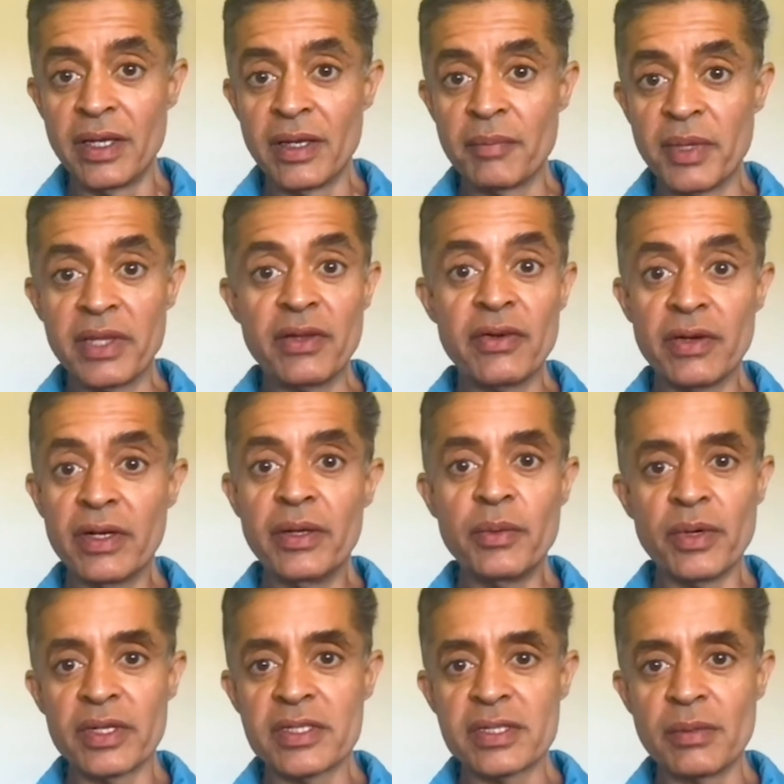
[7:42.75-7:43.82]
but they really
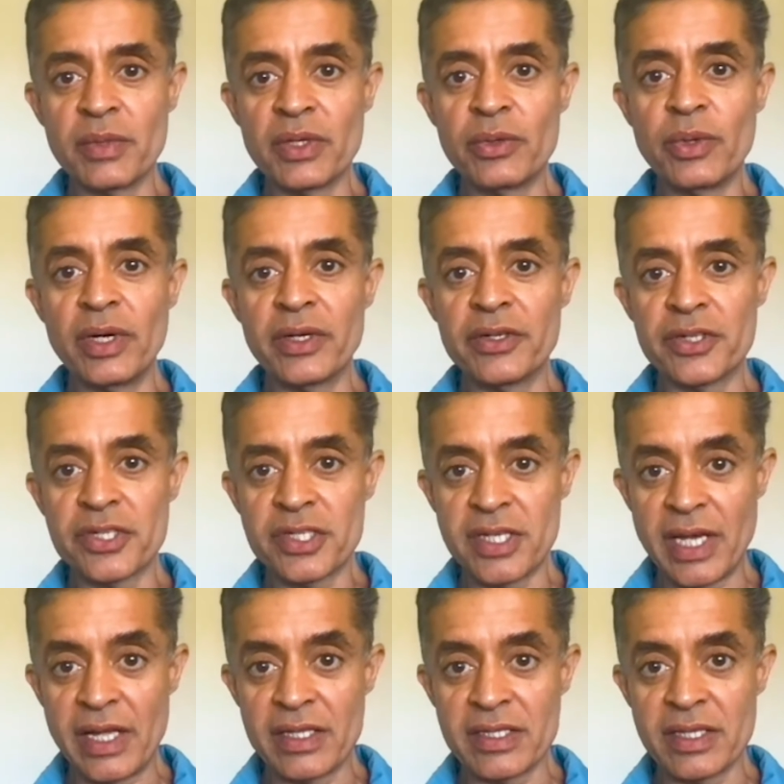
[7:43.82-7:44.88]
want someone who
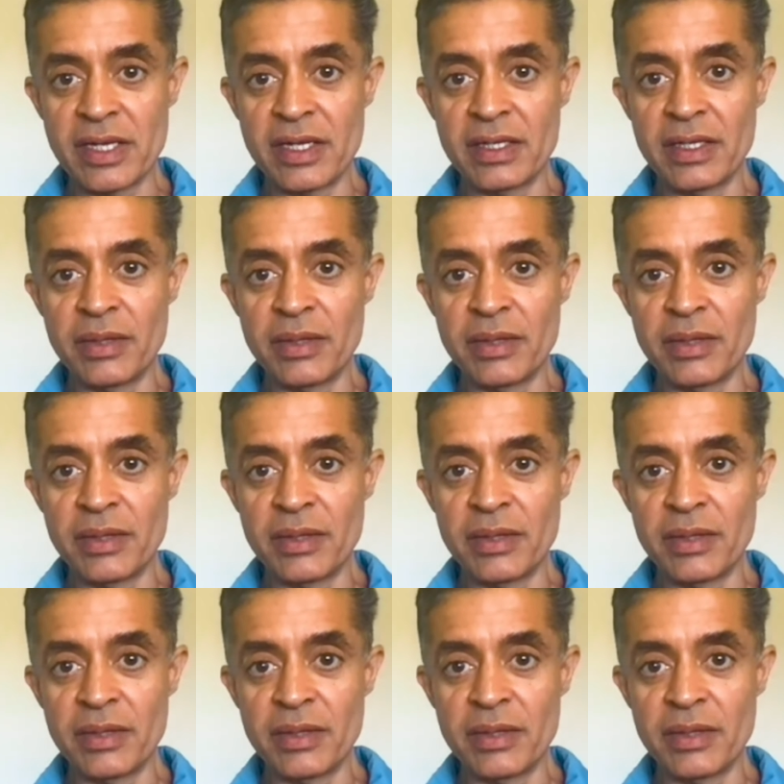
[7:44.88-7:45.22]
understands that.